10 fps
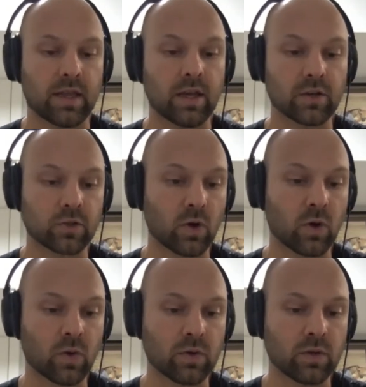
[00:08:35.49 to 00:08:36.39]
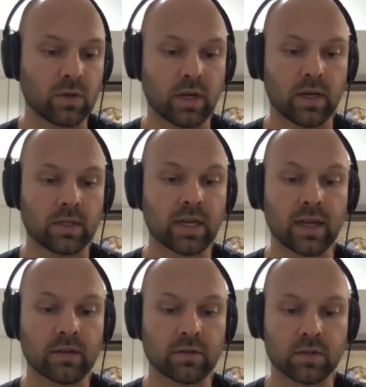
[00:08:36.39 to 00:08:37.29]
They also own
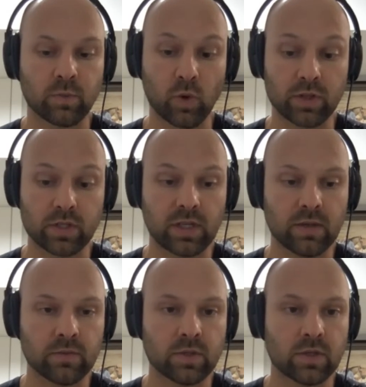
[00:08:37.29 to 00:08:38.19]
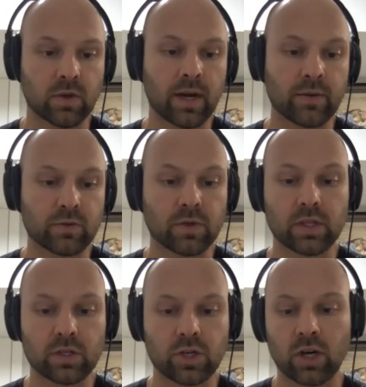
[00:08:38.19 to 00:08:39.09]
10 sports teams. So I was
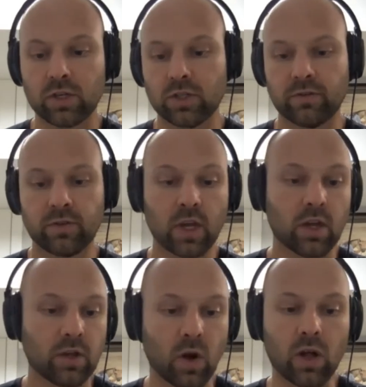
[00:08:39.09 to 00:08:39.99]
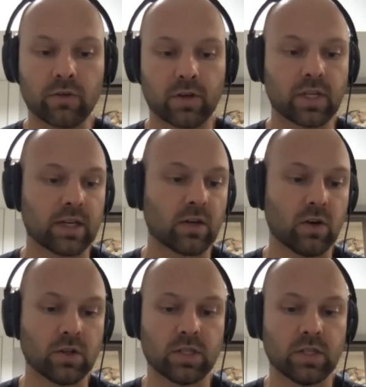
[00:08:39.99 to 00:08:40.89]
really in charge of all of our
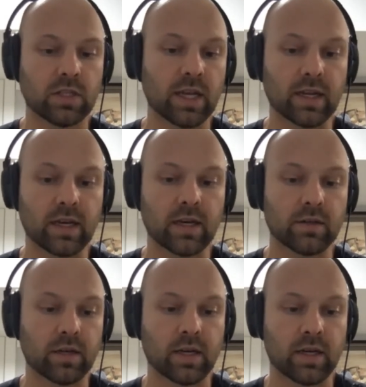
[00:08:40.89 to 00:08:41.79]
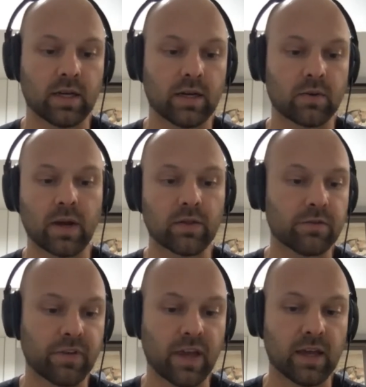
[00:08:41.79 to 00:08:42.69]
technology and data around the
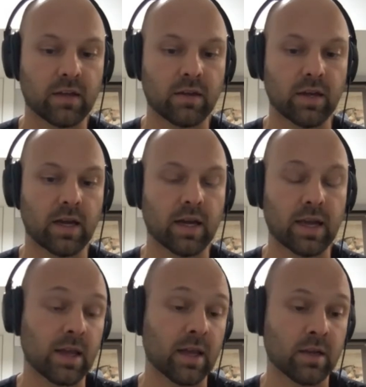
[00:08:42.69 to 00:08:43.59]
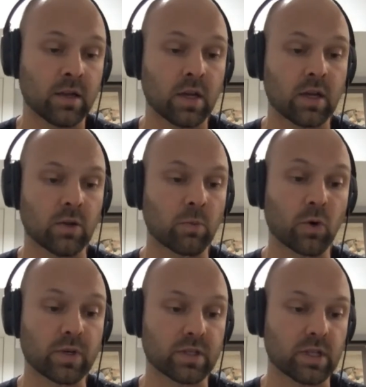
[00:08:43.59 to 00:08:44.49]
fan. And then
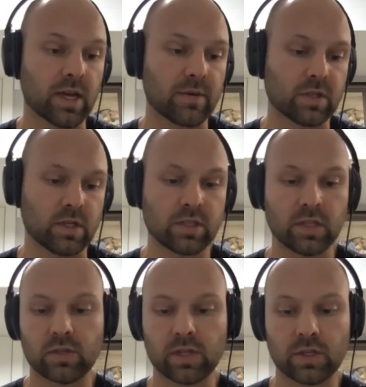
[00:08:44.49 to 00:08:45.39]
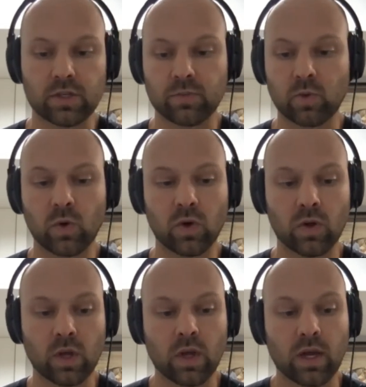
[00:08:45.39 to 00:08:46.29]
more recently, I was in a senior leadership
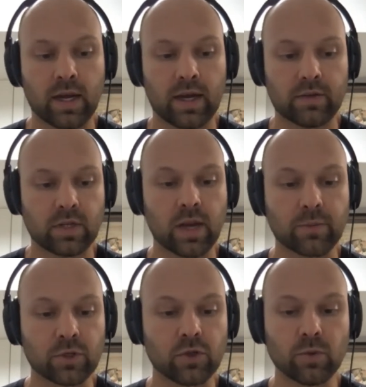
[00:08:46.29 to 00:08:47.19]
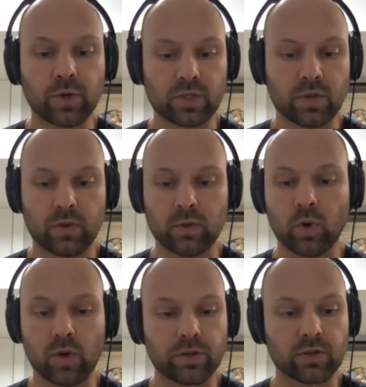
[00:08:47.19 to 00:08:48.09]
role. I was the number 2 person with the
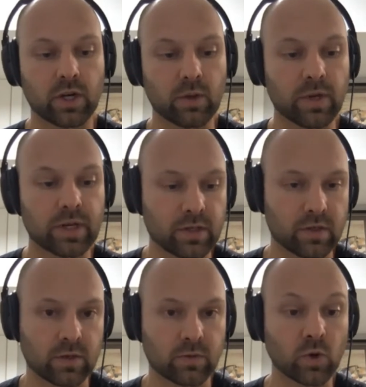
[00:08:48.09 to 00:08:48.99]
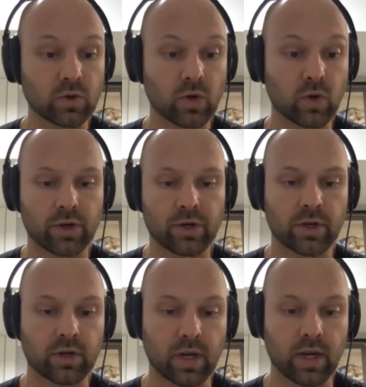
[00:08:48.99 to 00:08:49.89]
Portland Trailblazers in Rose
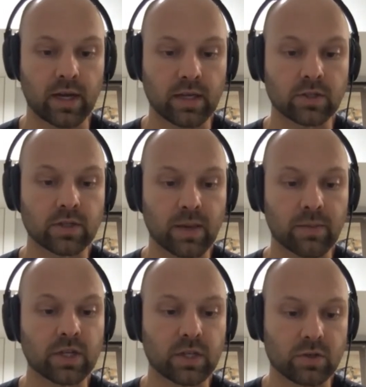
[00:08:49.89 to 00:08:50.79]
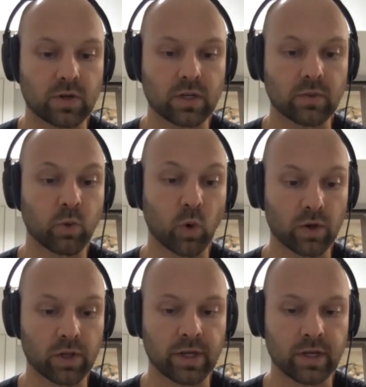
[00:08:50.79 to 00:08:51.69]
Quarter Entertainment District in
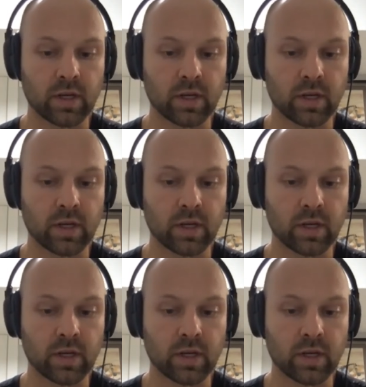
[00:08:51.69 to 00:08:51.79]
Portland.